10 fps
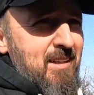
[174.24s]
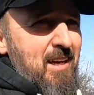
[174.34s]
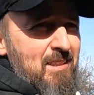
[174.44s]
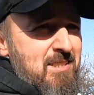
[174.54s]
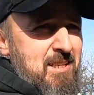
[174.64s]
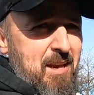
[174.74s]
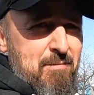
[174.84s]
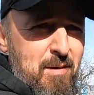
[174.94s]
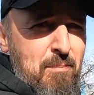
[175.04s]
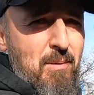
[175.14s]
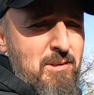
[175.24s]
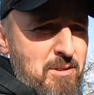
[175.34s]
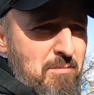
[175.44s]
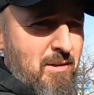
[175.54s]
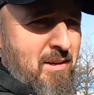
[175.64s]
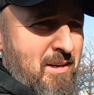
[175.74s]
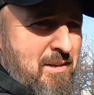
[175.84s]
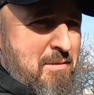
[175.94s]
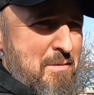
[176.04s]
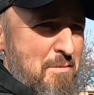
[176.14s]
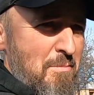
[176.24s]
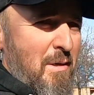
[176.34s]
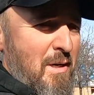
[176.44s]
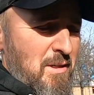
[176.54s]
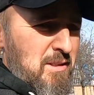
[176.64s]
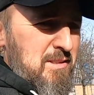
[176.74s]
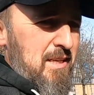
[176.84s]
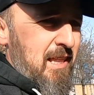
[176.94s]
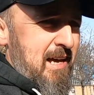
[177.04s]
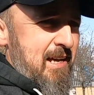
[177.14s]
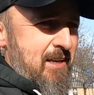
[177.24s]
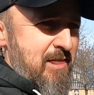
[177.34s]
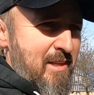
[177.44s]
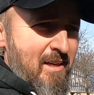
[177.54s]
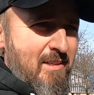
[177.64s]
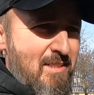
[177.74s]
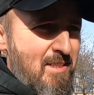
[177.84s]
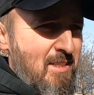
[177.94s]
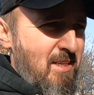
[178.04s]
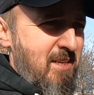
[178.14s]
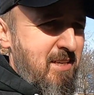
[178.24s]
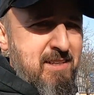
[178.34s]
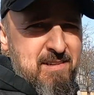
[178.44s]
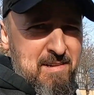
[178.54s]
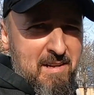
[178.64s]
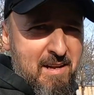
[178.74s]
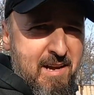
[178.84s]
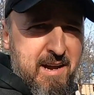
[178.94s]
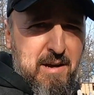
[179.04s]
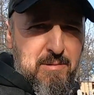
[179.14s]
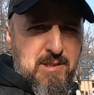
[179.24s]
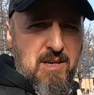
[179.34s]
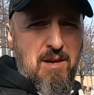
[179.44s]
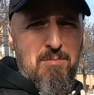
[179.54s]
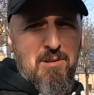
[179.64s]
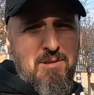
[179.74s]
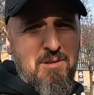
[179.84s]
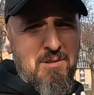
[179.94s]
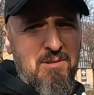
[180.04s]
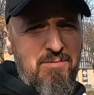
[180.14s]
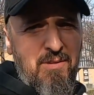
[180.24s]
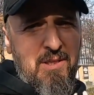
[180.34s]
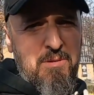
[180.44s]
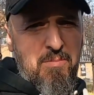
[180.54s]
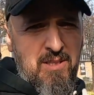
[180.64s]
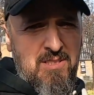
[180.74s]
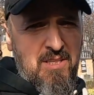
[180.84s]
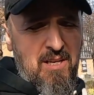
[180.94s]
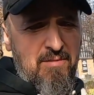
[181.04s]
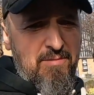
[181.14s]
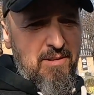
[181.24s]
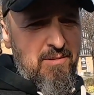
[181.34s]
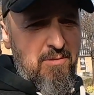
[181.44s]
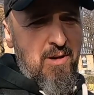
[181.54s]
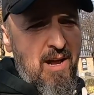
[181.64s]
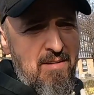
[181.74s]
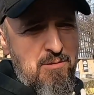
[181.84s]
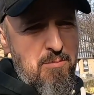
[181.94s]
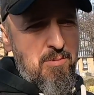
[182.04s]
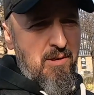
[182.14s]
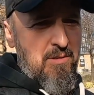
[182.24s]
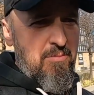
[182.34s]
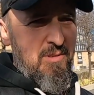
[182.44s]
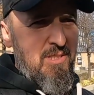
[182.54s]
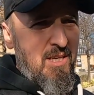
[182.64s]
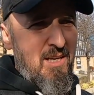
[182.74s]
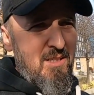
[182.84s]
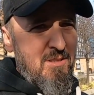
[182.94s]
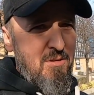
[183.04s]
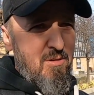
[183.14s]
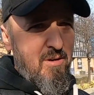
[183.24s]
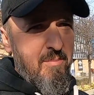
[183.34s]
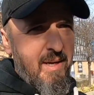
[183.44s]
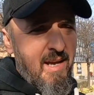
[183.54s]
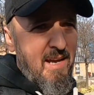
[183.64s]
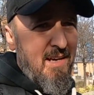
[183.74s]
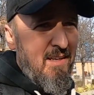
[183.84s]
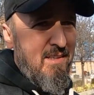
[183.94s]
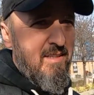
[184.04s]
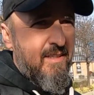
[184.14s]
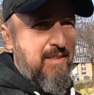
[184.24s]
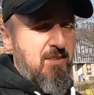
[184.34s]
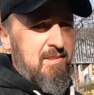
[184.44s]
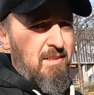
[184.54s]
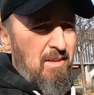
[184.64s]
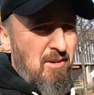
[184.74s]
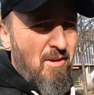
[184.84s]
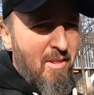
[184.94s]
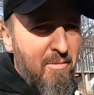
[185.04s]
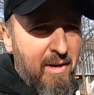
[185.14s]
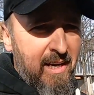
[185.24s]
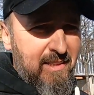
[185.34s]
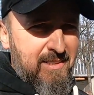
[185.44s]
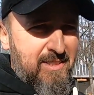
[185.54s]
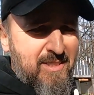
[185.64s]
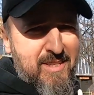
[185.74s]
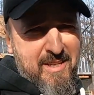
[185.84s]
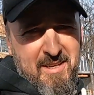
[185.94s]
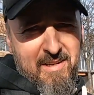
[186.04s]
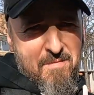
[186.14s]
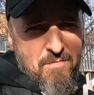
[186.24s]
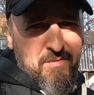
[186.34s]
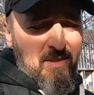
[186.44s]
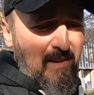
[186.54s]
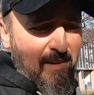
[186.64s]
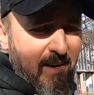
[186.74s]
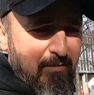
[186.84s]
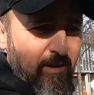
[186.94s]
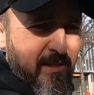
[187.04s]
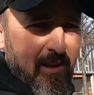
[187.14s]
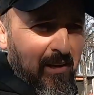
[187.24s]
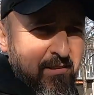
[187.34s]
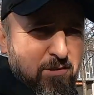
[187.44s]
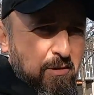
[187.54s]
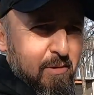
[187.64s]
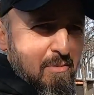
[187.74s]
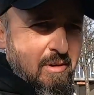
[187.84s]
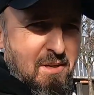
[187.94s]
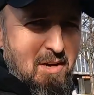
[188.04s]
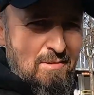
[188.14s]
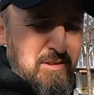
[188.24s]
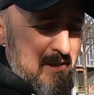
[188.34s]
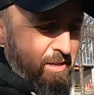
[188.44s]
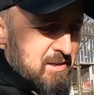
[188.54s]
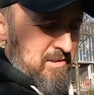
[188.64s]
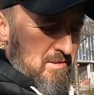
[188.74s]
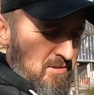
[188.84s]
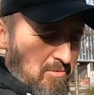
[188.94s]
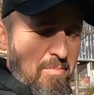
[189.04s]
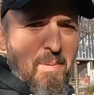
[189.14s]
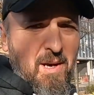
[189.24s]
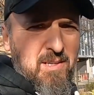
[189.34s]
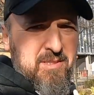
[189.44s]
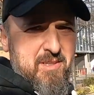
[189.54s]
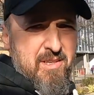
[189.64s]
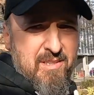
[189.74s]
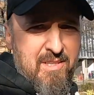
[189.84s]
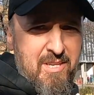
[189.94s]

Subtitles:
it saved me a bunch of money because a lot of things I was able to fix myself and have to bring to Mercedes or a mechanic. Otherwise everything is over $1,000 on repairs on it.